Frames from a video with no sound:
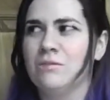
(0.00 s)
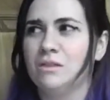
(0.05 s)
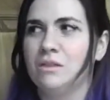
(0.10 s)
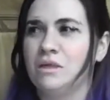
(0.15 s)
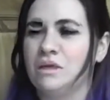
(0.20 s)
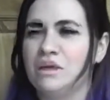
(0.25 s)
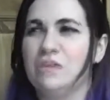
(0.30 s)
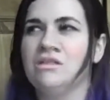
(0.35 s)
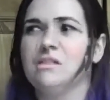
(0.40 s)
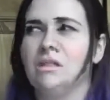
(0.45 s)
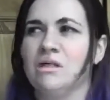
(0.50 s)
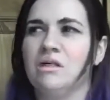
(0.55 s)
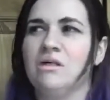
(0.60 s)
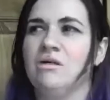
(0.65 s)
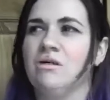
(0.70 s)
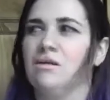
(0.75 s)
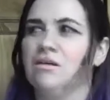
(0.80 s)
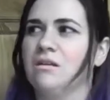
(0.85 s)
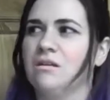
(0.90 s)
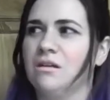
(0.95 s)
which is
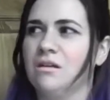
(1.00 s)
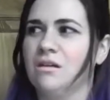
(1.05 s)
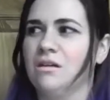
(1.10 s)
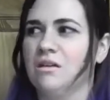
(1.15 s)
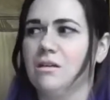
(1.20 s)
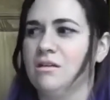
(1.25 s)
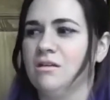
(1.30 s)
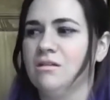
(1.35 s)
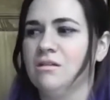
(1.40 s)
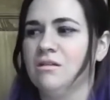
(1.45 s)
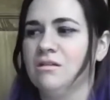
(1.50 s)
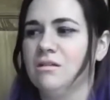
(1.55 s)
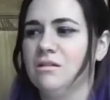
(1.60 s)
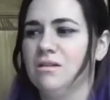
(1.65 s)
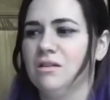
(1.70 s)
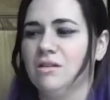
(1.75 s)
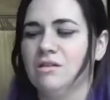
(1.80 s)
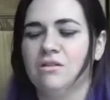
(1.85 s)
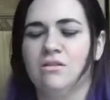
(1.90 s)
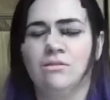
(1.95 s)
in a
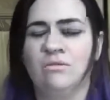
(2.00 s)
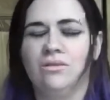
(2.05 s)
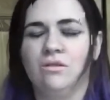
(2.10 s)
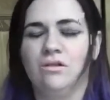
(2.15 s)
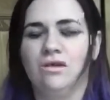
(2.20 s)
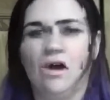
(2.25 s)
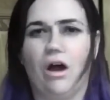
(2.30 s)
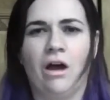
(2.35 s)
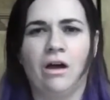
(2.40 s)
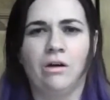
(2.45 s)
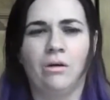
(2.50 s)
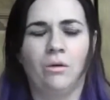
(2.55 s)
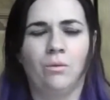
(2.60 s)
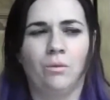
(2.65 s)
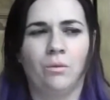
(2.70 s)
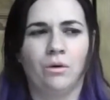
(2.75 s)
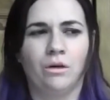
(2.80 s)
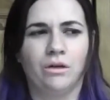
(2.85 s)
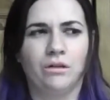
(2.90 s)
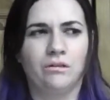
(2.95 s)

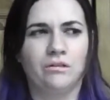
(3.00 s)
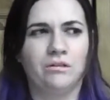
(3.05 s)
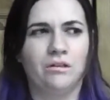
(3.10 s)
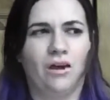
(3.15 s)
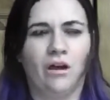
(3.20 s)
Word